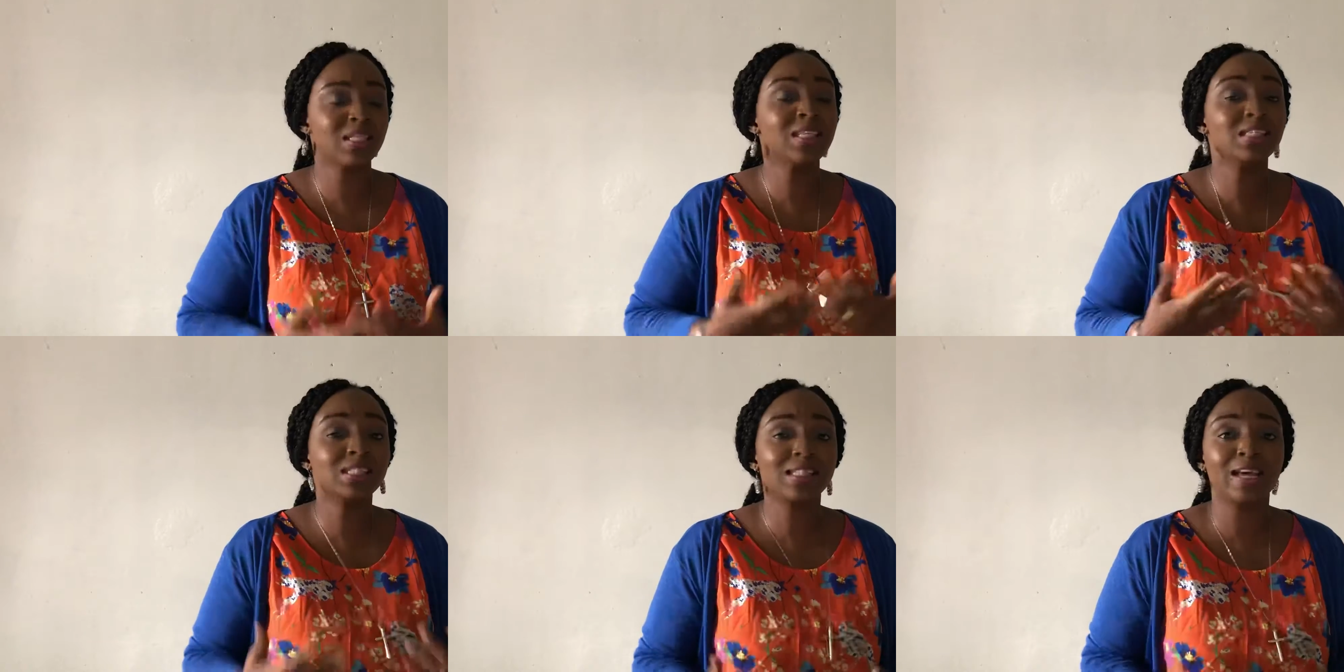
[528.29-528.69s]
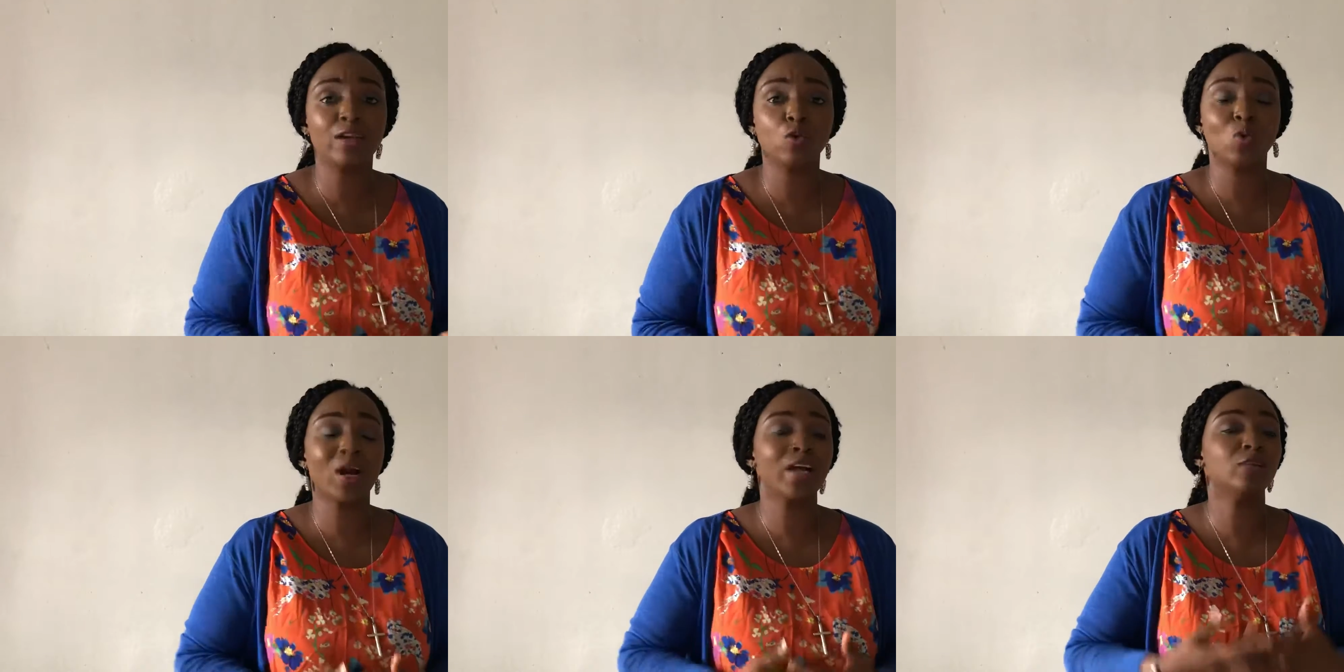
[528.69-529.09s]
things that
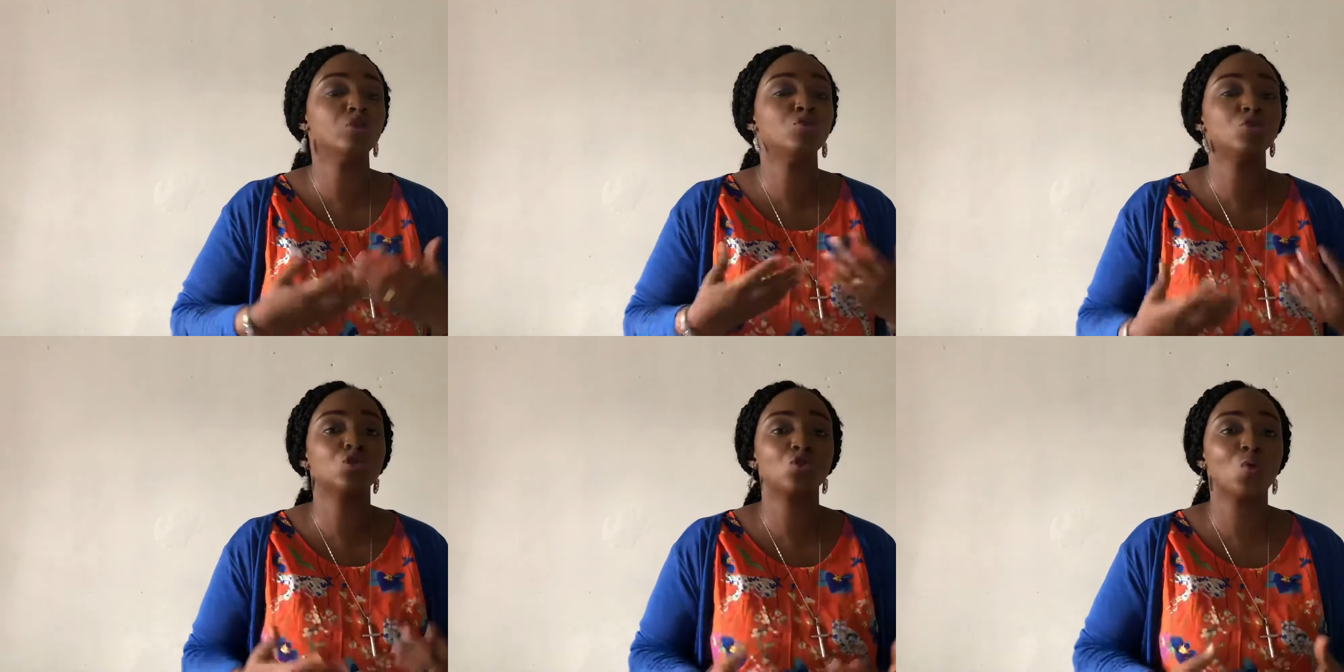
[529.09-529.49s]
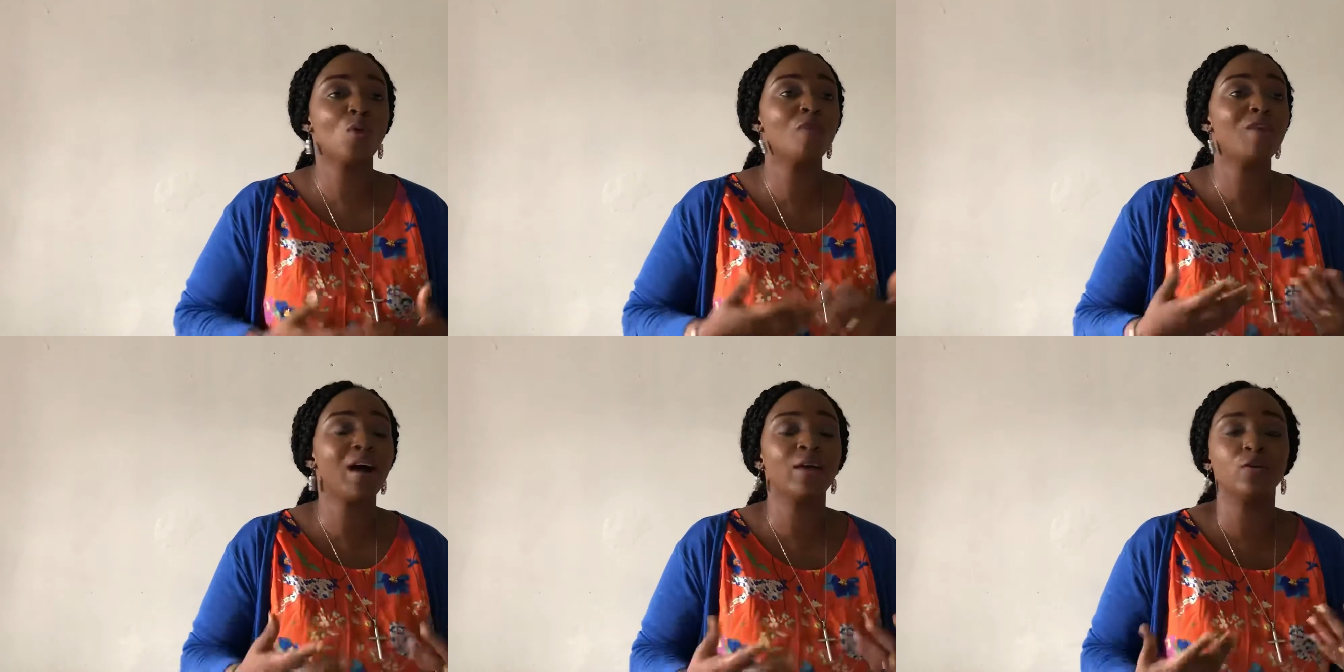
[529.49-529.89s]
you can use
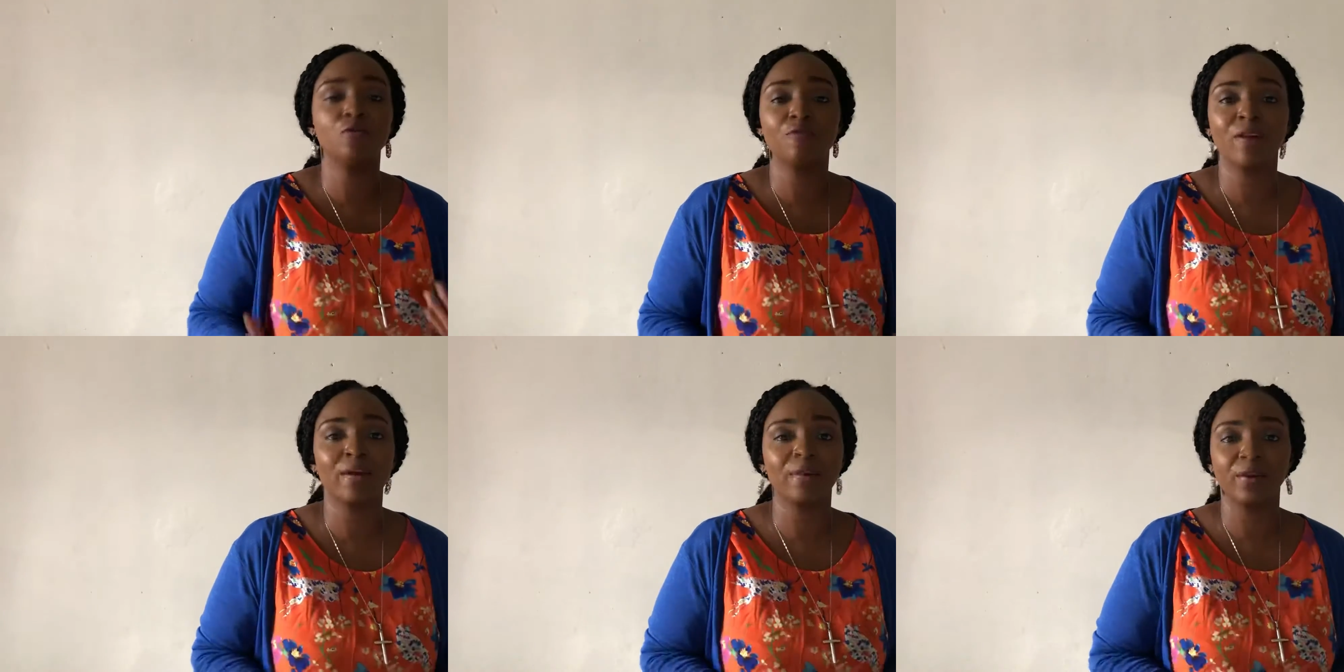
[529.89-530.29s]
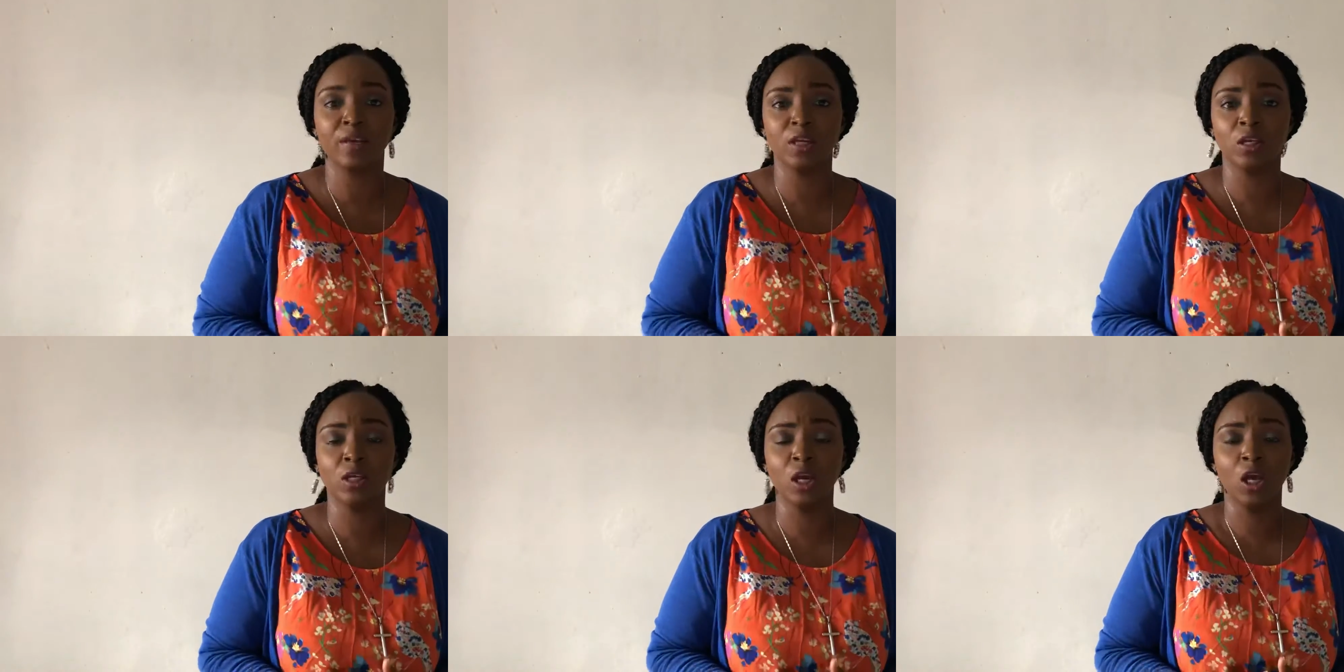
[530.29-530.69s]
over and over
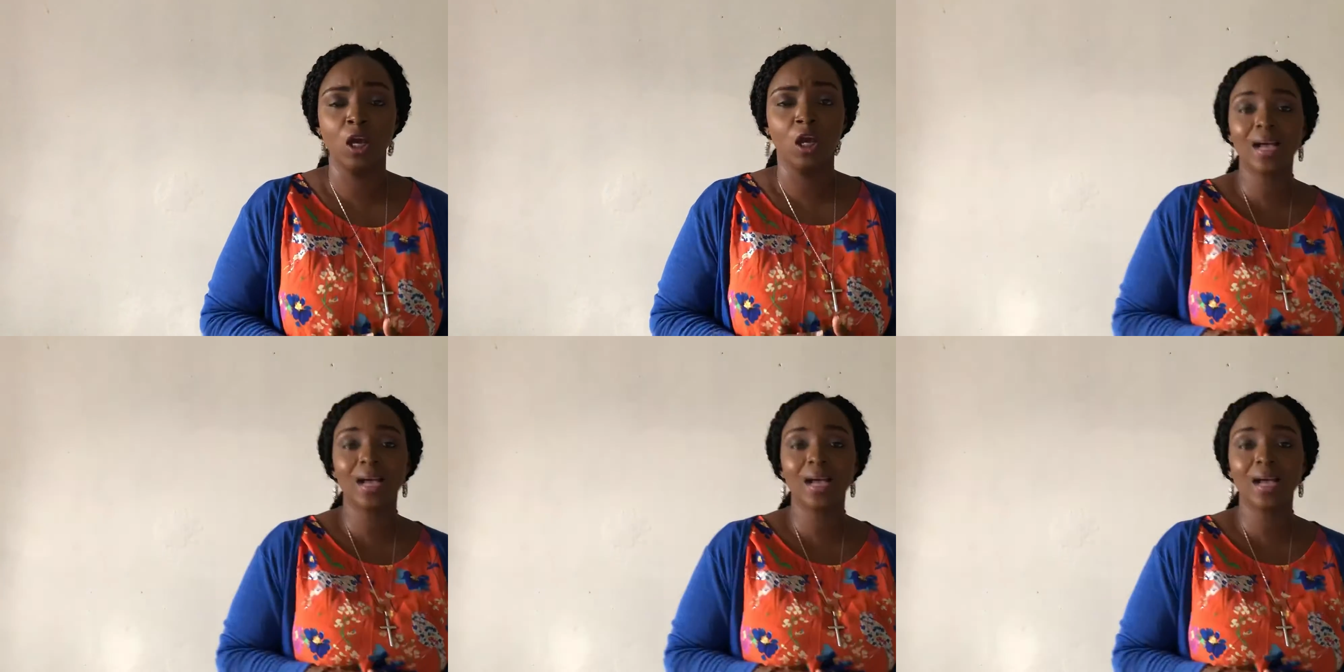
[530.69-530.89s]
again.